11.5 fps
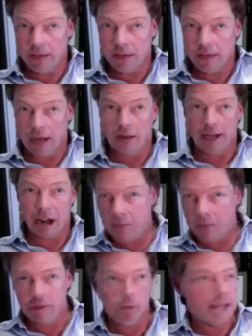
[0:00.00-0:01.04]
right, and I
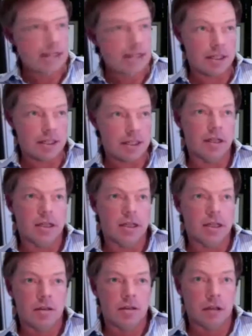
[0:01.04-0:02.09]
probably wasted.
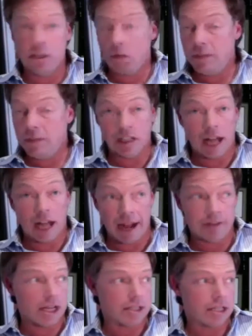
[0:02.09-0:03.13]
You know, we did a lot of
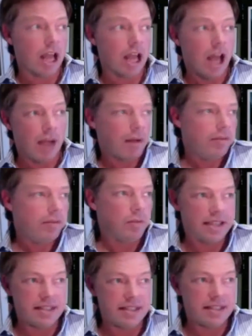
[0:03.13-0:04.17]
advertising. I probably
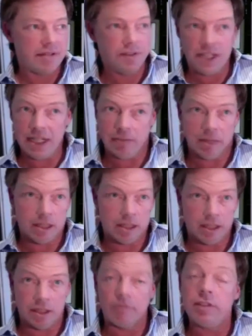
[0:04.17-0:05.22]
wasted 15
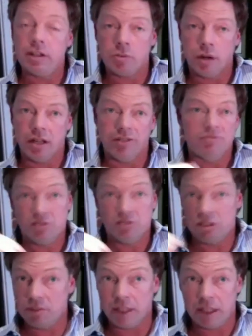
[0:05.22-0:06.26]
million of the 22
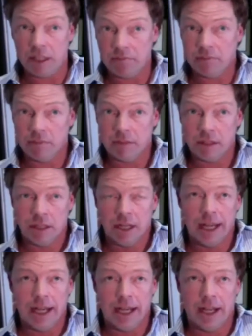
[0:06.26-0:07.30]
million,
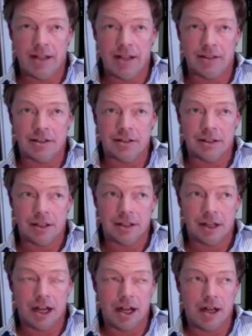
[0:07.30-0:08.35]
and
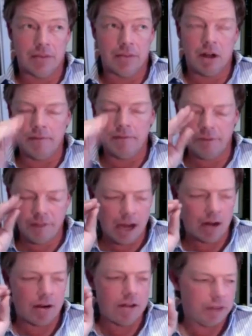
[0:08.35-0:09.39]
um, you know, I'm
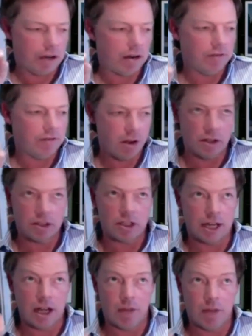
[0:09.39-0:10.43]
very, very focused on
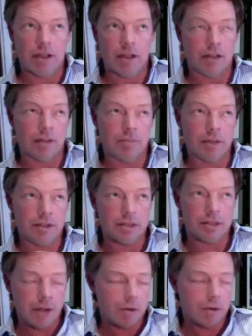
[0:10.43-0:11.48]
helping the companies that
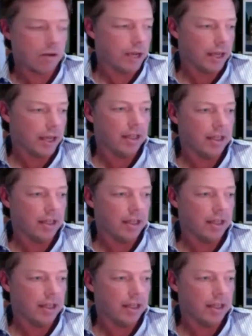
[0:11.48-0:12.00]
I work with